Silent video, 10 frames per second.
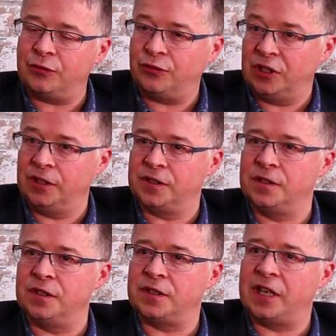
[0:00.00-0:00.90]
and
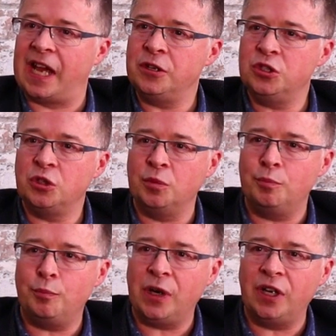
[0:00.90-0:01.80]
fearlessness? And how do you
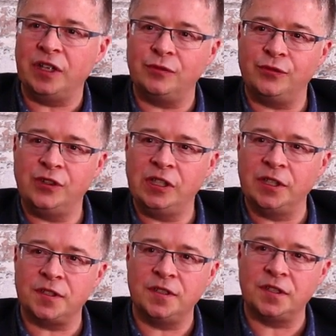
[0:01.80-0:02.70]
combine
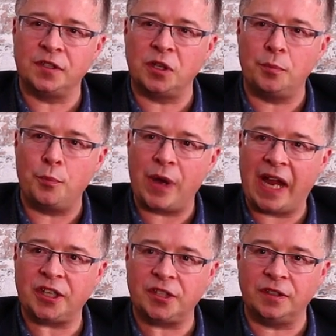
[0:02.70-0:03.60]
fearlessness and
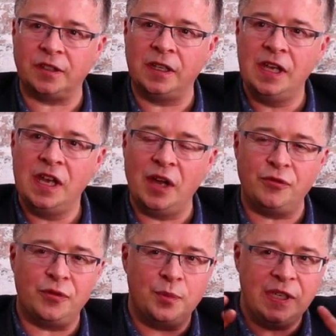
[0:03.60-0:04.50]
compassion?
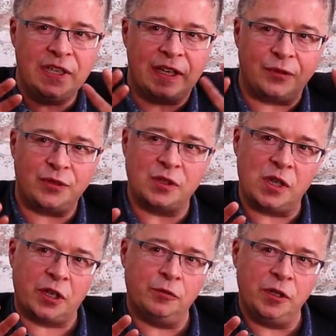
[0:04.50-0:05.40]
And for me, that
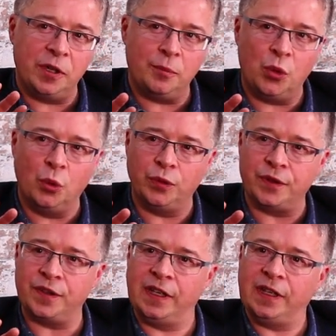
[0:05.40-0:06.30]
feels like a really important